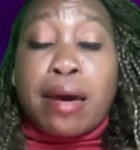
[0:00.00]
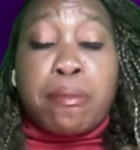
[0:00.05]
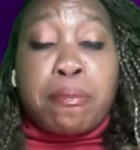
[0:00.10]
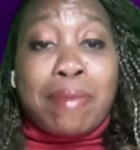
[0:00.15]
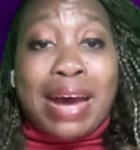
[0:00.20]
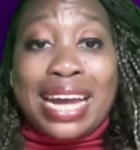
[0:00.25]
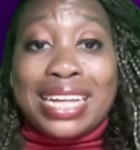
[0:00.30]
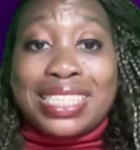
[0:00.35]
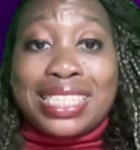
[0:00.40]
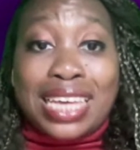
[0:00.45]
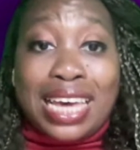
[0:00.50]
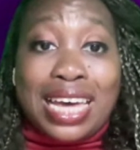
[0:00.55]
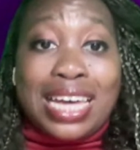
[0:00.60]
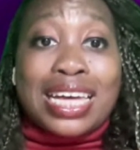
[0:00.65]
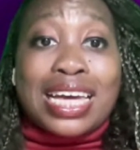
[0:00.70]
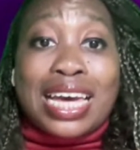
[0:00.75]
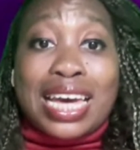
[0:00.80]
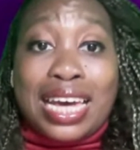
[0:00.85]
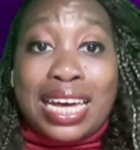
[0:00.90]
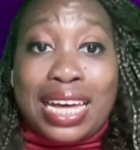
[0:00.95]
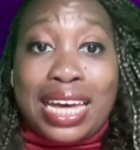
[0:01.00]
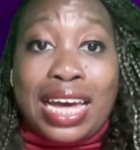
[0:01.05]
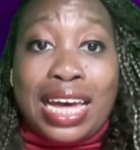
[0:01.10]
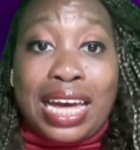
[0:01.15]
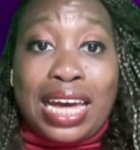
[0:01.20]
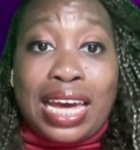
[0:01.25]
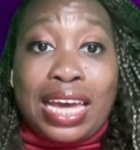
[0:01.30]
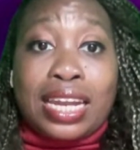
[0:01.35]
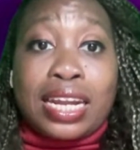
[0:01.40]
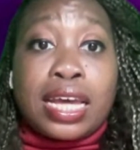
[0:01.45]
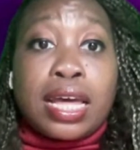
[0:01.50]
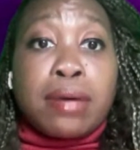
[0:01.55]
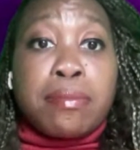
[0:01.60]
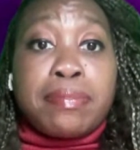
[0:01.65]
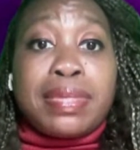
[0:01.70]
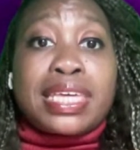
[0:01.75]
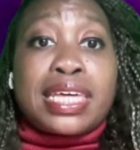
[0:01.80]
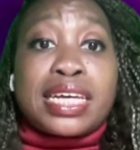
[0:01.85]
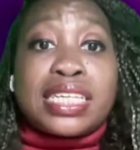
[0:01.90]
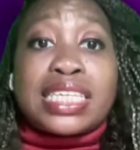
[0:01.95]
My take, it can,
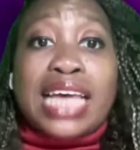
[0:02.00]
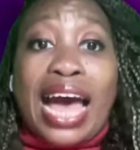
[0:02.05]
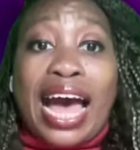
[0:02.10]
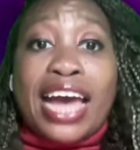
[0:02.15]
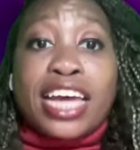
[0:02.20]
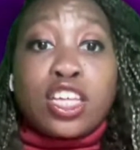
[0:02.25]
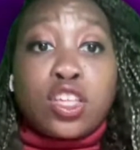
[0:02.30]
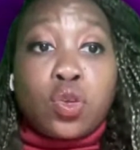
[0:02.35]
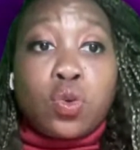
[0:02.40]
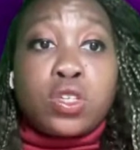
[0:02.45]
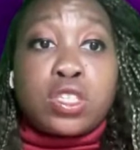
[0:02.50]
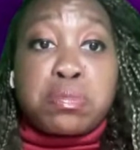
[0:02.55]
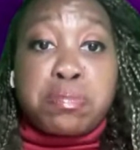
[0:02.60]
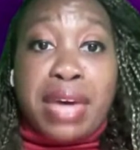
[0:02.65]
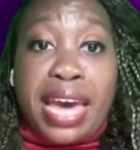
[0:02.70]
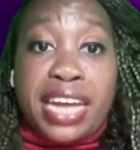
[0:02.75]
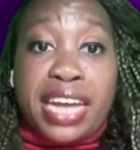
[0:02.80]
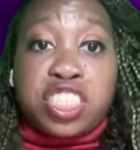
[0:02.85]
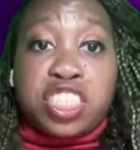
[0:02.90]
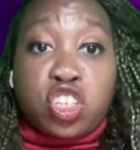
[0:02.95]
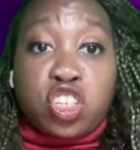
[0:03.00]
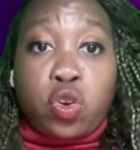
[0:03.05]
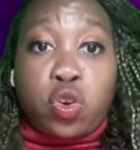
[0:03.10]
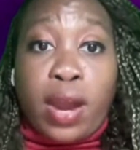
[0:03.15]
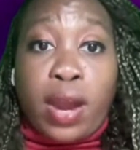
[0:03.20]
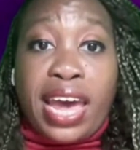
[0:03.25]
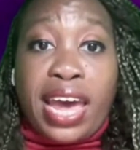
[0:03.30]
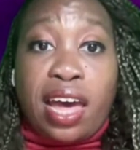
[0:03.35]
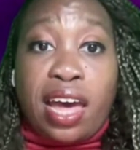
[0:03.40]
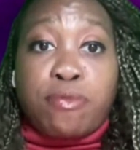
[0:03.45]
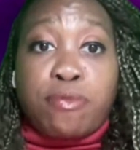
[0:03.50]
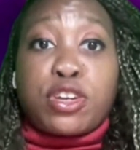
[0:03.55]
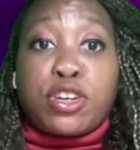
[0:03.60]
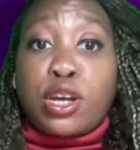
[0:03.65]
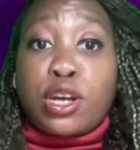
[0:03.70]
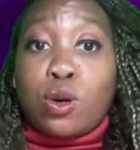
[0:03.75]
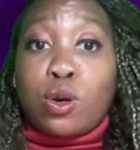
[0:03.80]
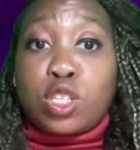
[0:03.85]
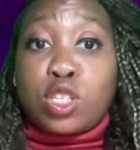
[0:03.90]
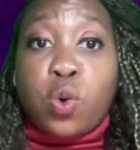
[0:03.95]
because I use Magic Grab. For
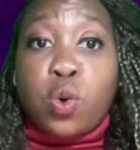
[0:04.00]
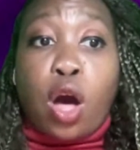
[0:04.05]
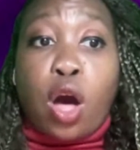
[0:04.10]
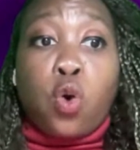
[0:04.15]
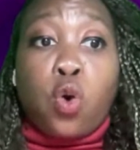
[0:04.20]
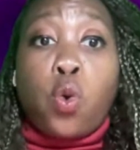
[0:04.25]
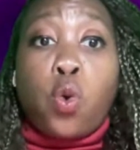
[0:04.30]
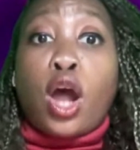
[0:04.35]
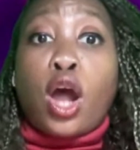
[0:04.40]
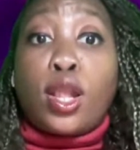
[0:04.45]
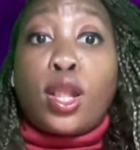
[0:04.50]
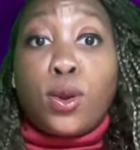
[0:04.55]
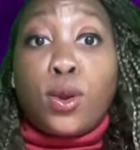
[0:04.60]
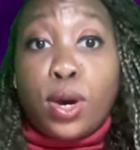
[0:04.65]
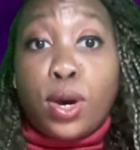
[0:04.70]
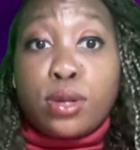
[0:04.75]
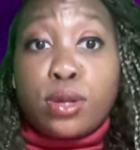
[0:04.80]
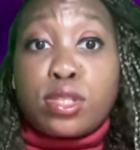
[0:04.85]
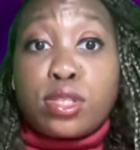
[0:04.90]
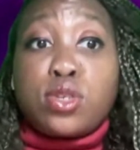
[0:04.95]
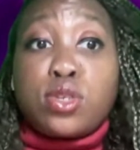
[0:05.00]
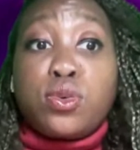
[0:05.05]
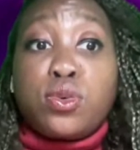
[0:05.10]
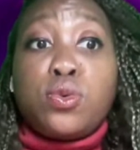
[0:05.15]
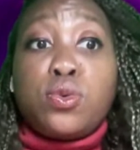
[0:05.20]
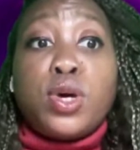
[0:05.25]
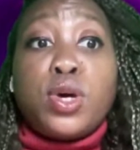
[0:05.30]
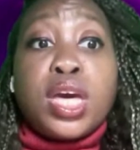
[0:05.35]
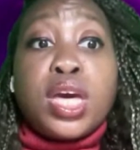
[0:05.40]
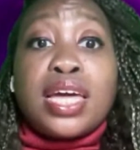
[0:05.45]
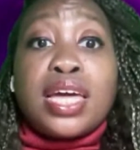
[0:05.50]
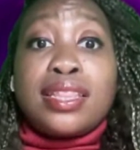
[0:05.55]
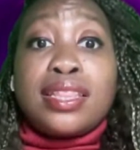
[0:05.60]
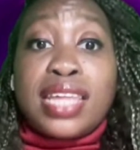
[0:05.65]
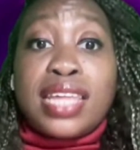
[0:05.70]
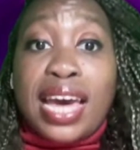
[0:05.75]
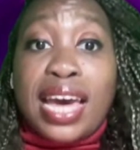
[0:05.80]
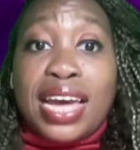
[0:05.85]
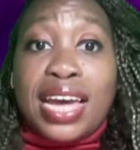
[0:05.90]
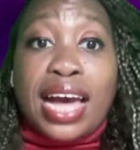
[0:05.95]
those of you all who are loyal to
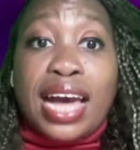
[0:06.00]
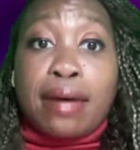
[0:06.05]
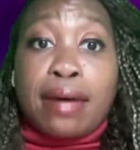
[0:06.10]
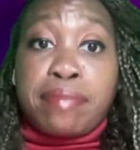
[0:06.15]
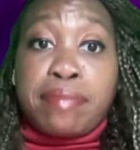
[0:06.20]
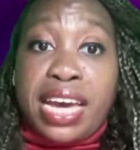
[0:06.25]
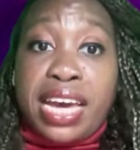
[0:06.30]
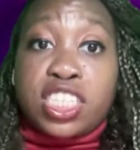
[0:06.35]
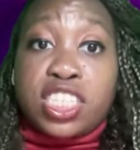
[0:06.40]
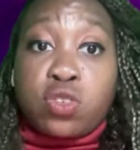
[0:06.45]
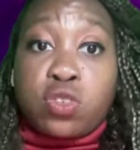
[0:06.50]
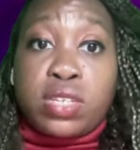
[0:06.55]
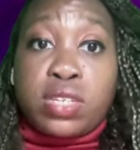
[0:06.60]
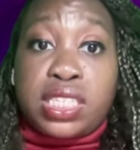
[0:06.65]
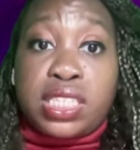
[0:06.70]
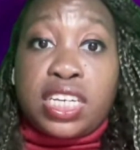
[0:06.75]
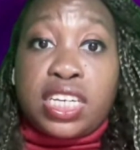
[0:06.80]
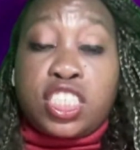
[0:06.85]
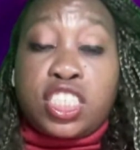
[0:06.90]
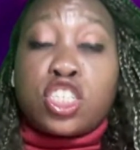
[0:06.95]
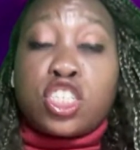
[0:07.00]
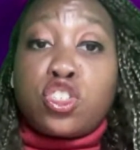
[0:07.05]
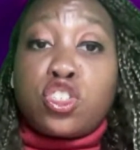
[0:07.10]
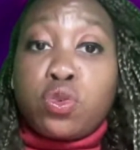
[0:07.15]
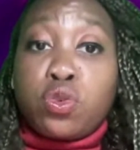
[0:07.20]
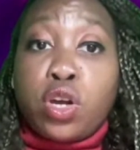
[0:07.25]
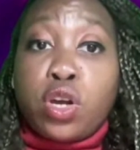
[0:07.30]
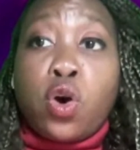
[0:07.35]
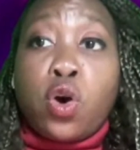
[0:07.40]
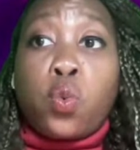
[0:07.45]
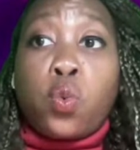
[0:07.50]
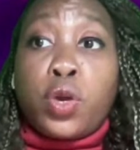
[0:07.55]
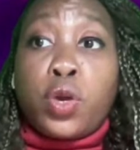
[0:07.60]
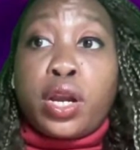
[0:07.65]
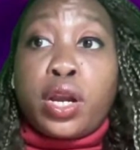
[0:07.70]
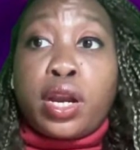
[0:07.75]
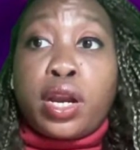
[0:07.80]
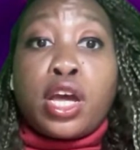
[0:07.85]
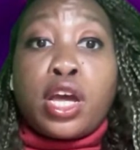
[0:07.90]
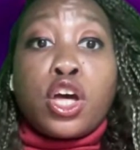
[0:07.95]
the AI Mastery Sessions,
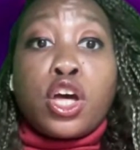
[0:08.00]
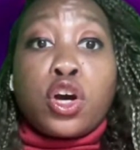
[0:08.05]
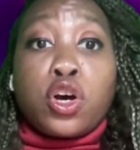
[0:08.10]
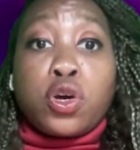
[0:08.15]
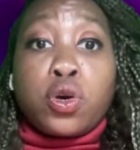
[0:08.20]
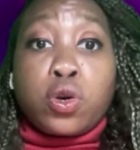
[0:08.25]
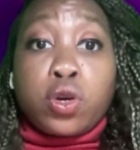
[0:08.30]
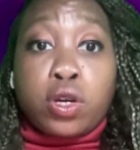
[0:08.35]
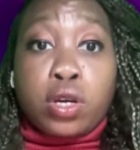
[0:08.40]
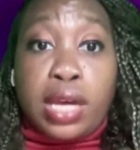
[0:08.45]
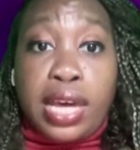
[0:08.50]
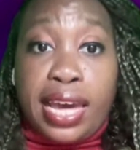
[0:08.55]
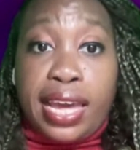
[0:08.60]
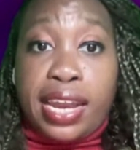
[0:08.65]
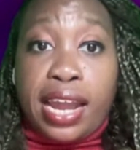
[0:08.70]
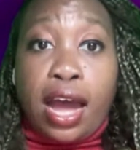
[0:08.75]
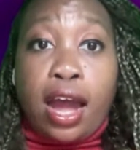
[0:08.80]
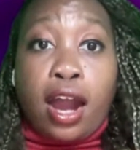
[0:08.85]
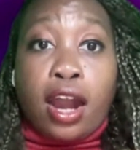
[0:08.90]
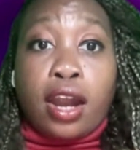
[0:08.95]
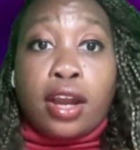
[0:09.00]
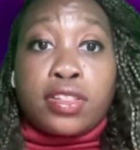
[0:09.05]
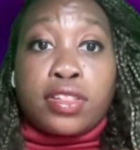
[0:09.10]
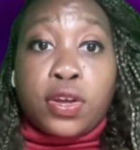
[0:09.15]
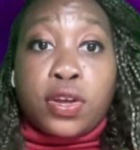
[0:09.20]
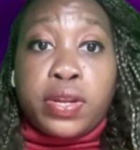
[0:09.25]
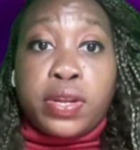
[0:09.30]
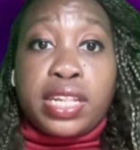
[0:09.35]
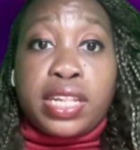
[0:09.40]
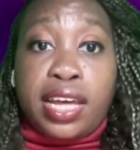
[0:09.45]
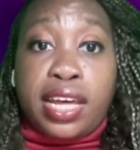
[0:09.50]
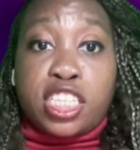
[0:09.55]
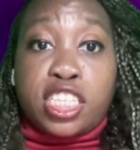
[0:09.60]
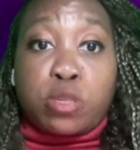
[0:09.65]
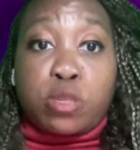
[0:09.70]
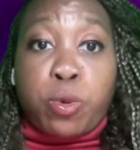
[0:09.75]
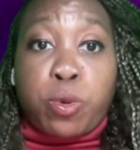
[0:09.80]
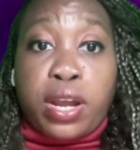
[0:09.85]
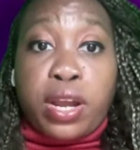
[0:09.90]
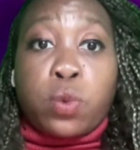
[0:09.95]
we're in our 30-day
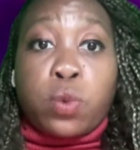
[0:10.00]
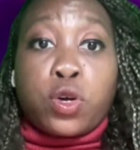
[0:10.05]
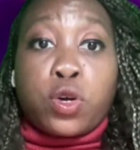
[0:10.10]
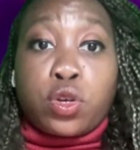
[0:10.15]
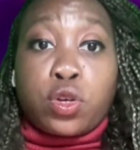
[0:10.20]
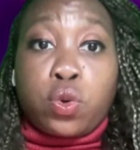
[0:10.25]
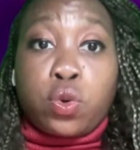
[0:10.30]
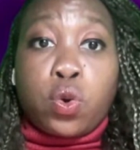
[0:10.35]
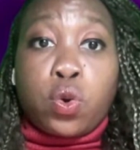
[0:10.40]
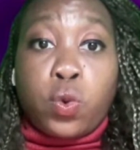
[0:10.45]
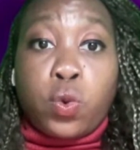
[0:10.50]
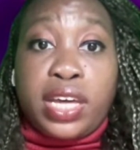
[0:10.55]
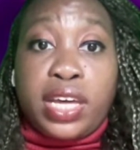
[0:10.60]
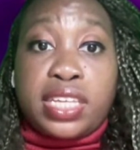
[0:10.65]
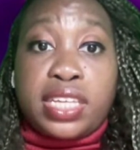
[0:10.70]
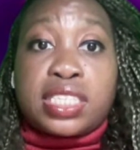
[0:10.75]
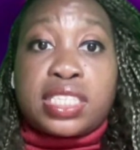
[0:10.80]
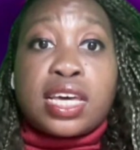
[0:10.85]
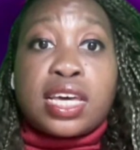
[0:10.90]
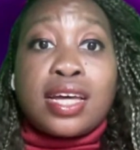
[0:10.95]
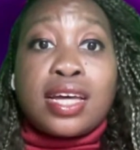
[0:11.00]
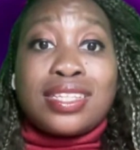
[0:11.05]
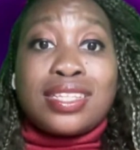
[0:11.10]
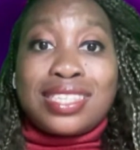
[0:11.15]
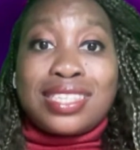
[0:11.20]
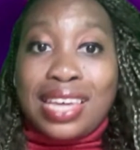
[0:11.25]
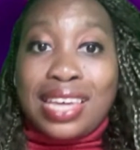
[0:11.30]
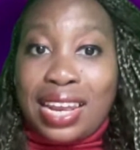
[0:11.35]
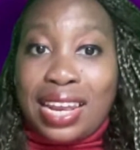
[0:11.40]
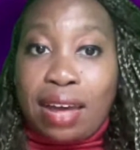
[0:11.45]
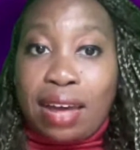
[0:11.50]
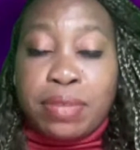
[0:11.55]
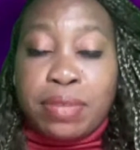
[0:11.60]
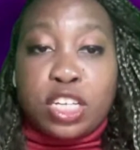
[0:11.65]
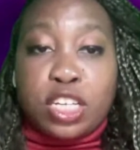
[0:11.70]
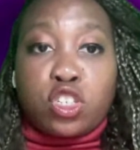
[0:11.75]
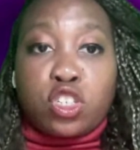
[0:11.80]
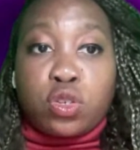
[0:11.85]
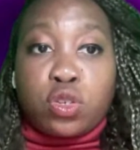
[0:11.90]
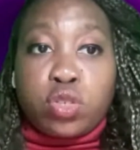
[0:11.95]
sprint with Google Whiz, and I've
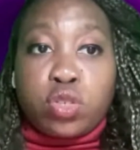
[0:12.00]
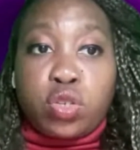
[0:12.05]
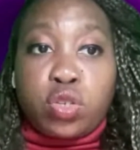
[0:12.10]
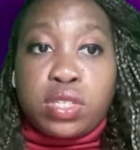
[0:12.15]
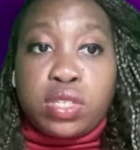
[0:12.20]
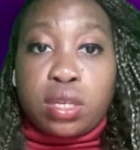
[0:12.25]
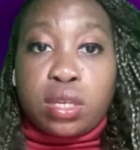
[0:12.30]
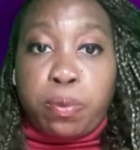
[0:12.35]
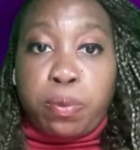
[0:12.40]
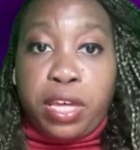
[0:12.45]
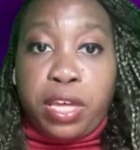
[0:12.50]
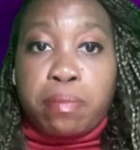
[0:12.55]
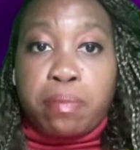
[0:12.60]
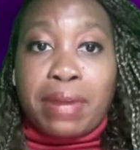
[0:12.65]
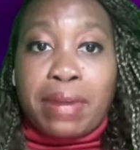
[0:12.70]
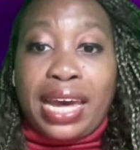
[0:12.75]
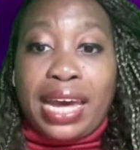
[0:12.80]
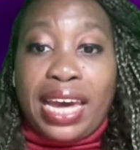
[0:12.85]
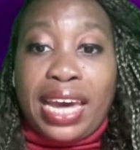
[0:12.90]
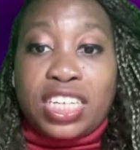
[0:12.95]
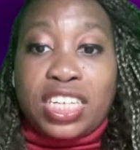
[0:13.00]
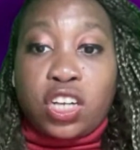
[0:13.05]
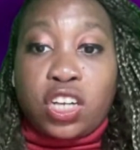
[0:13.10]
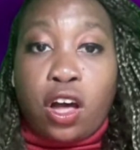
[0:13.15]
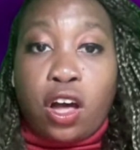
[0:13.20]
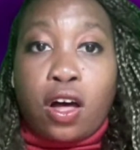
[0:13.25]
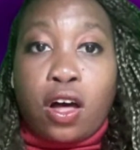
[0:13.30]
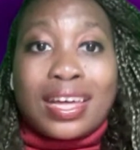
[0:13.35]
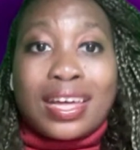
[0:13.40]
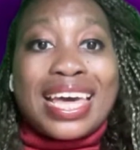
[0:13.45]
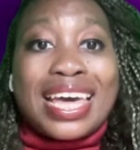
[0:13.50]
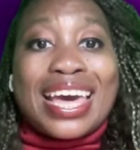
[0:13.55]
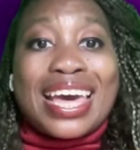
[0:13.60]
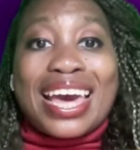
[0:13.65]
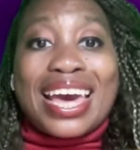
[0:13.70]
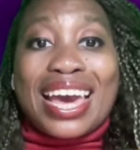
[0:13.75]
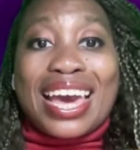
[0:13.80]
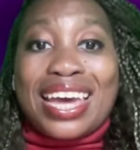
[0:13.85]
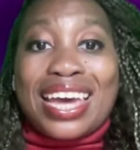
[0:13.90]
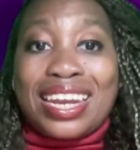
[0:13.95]
introduced you to Pip, my hedgehog.
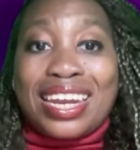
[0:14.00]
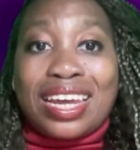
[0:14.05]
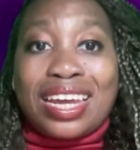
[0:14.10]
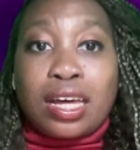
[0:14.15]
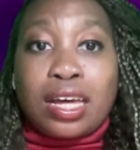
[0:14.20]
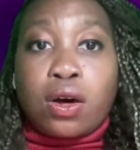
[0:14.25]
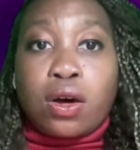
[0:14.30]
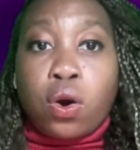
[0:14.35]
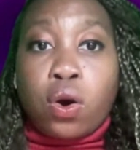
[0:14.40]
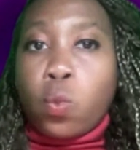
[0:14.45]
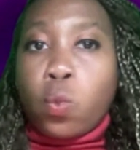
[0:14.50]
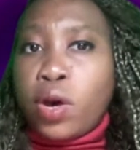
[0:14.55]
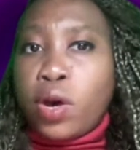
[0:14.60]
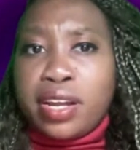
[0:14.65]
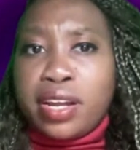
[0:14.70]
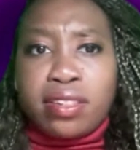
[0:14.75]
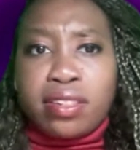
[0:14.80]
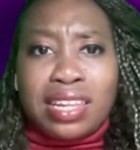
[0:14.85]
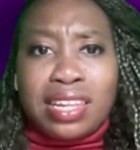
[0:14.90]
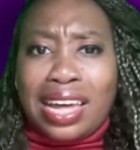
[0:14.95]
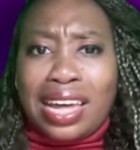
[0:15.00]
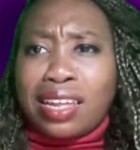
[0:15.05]
And on one of,